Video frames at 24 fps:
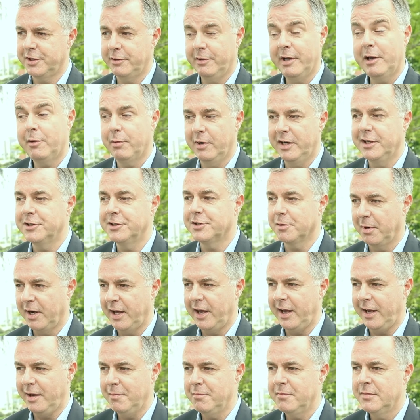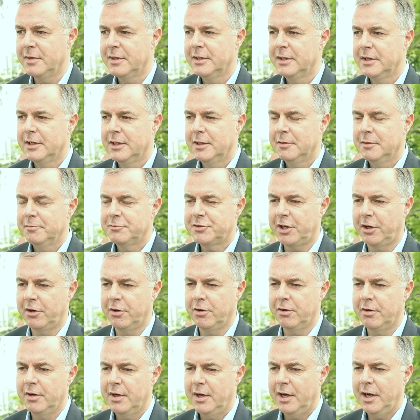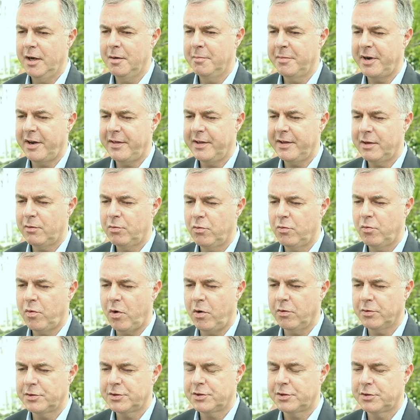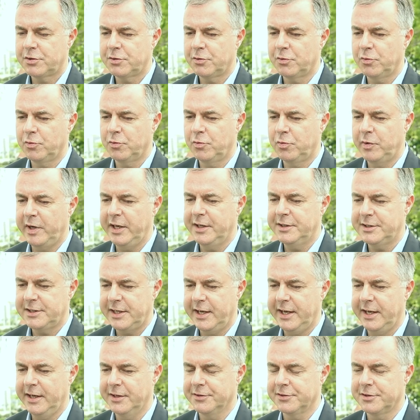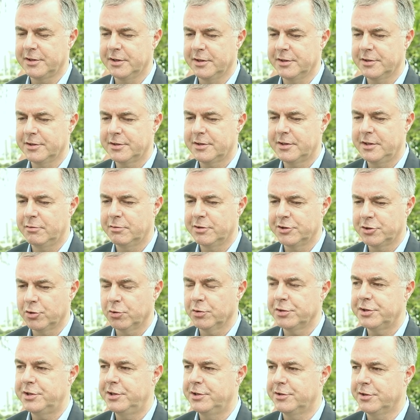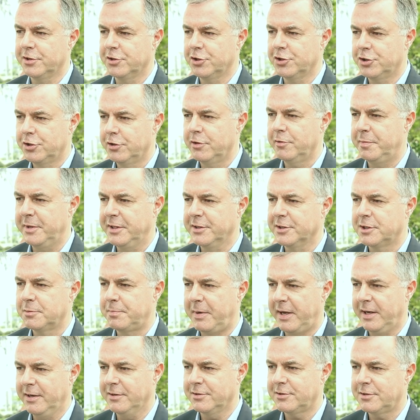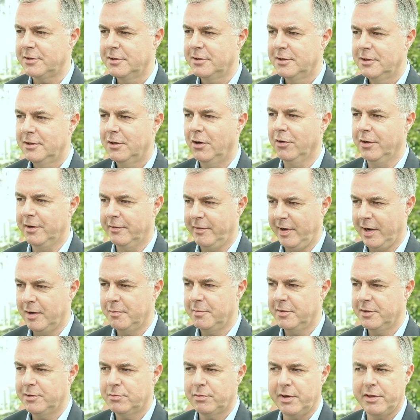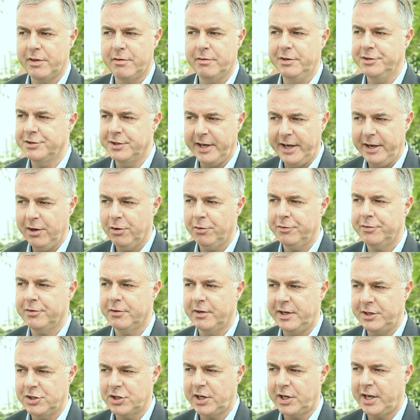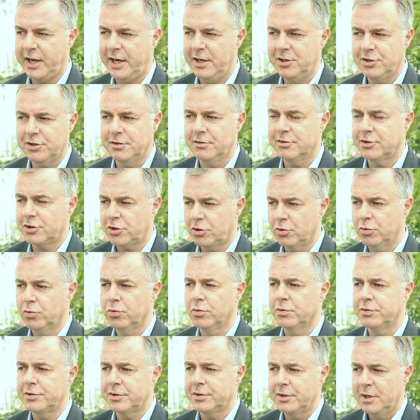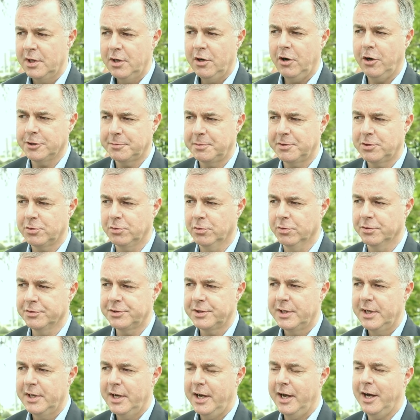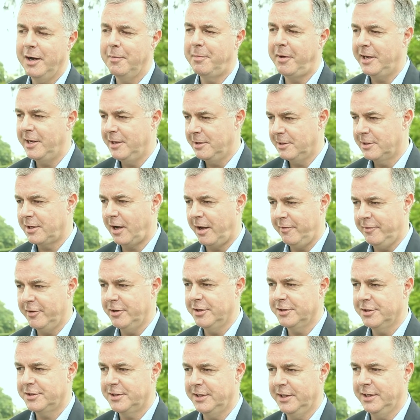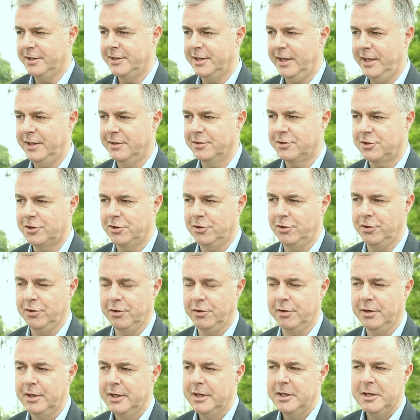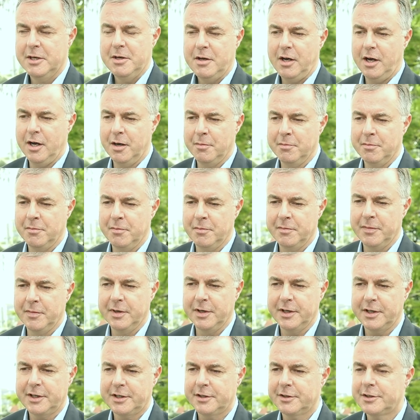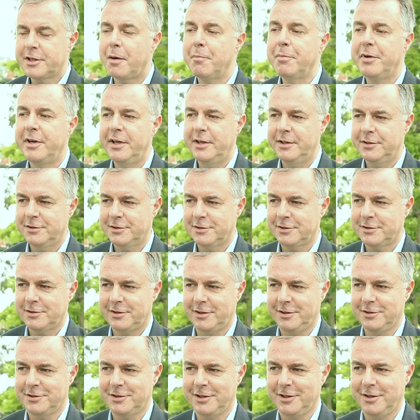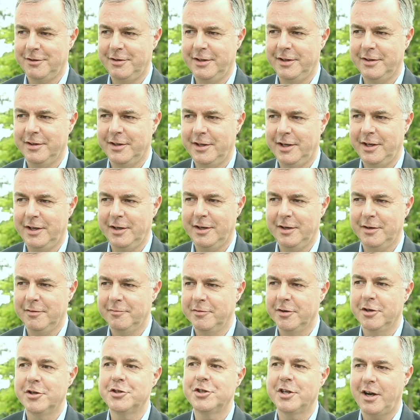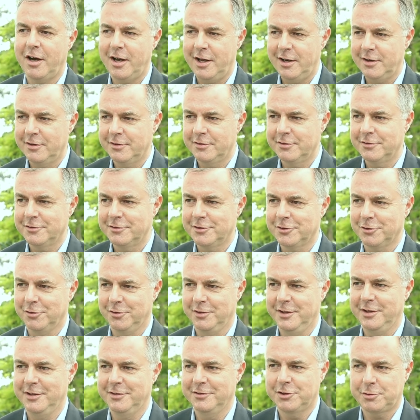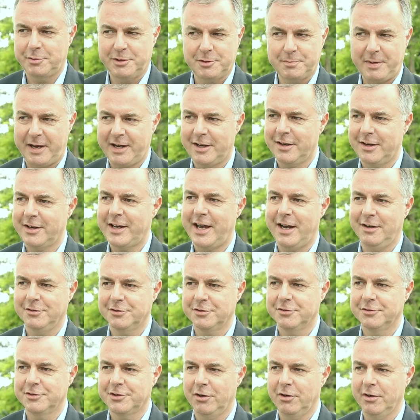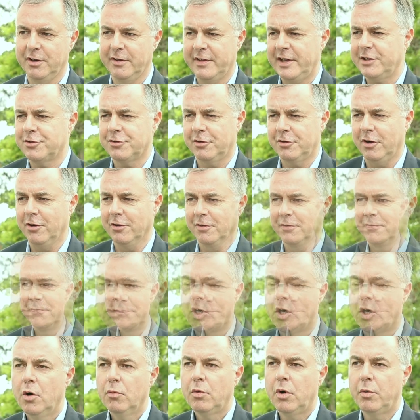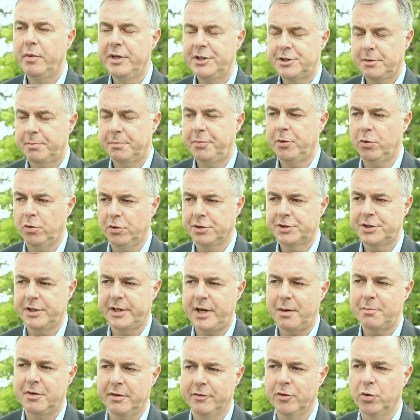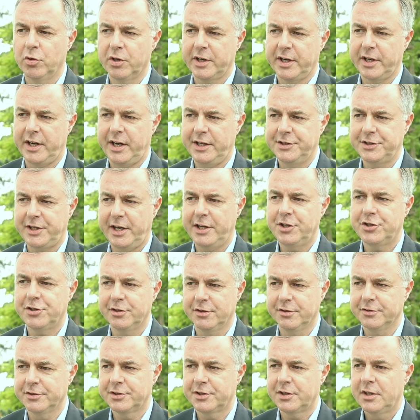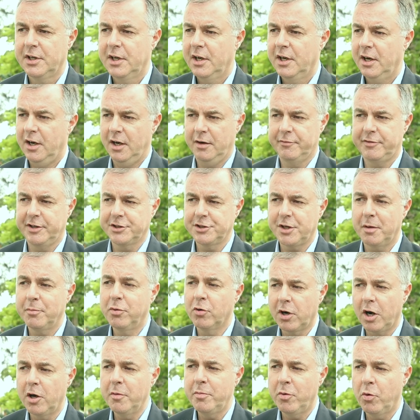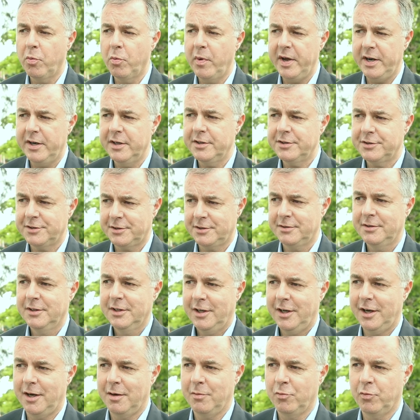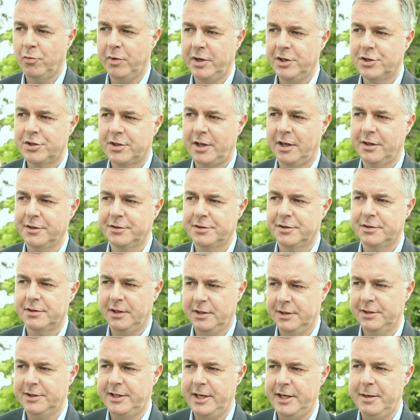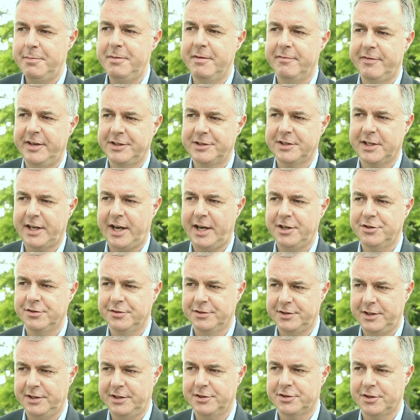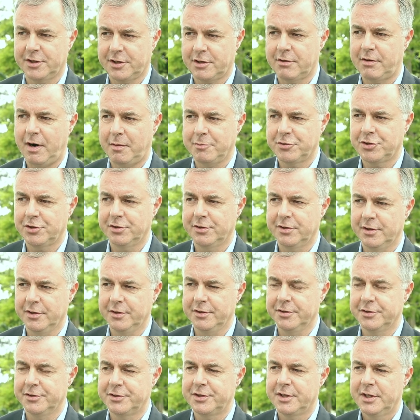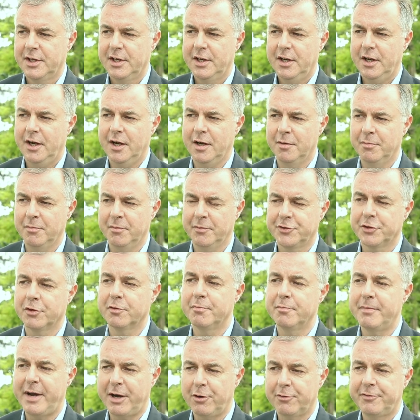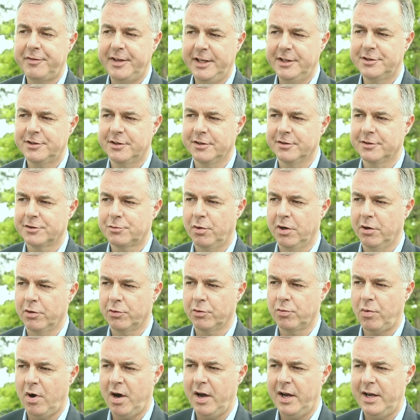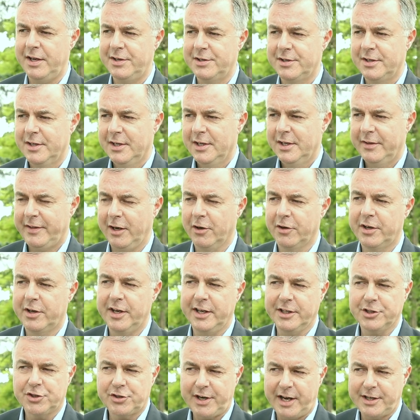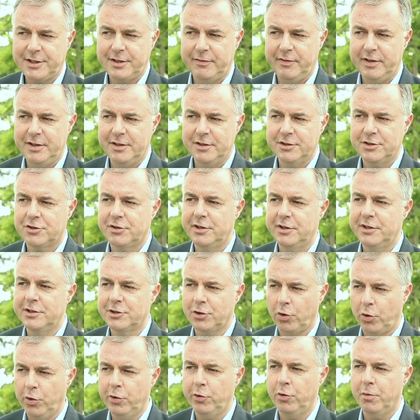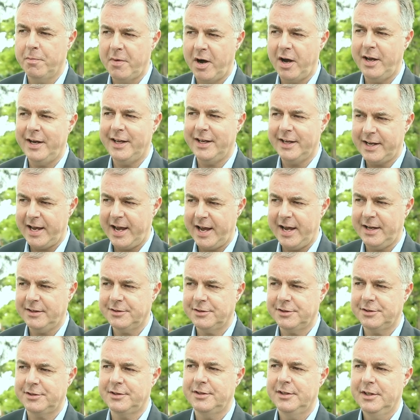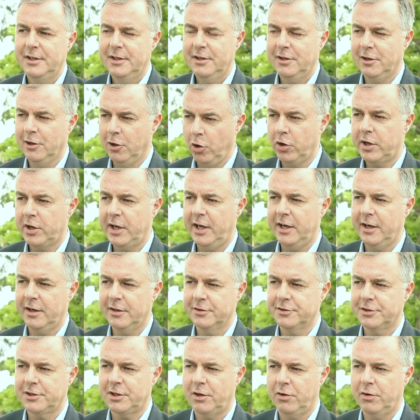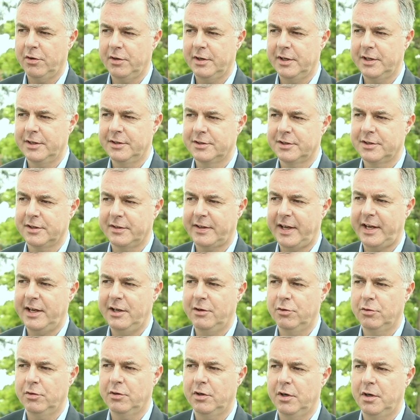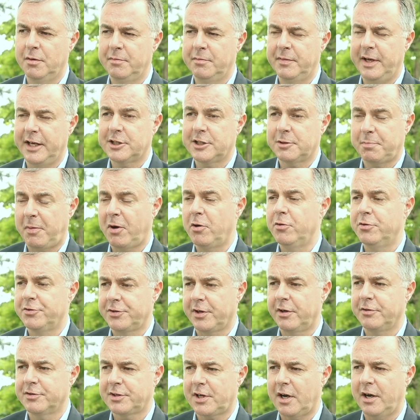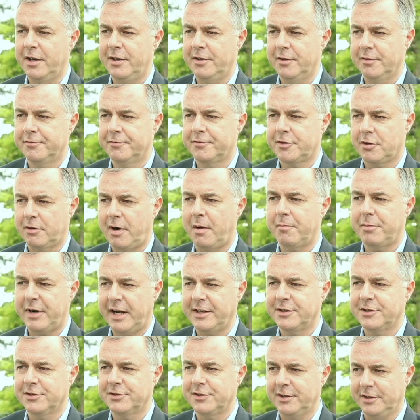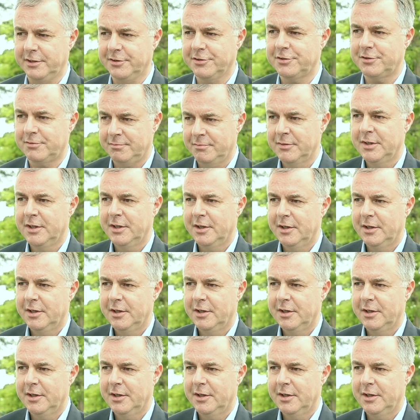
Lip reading: They're equally to blame. So, but I think what we see is that the resources that should have been spent on development, whether it's in health, on education, schools, hospitals, are being diverted into companies that are in the Virgin Islands or in Swiss bank accounts and so on, and that's wrong. Well, we support a number of organisations, for example, Global Witness, which does deep investigations into corruption and sort of malfeasance worldwide. They look at extractive industries, oil, mining, gas, logging and so on, and they expose those kind of corrupt practices.